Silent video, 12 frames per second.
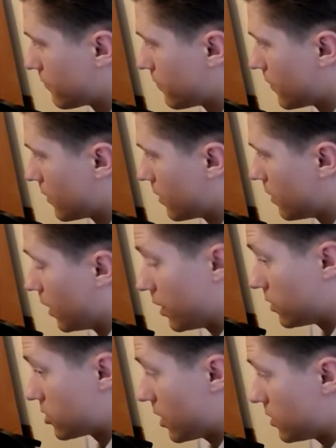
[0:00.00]
and it
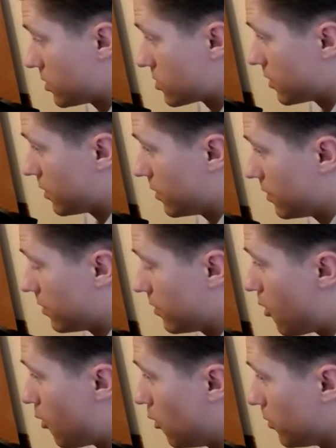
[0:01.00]
changed the whole
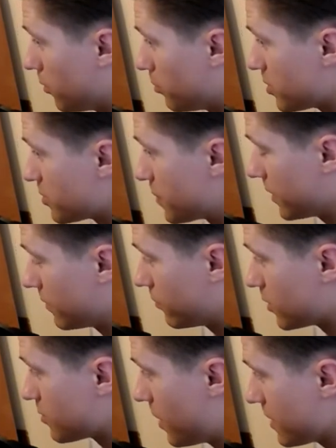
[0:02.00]
perspective of what's
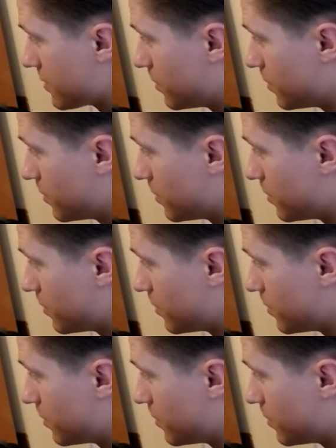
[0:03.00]
possible.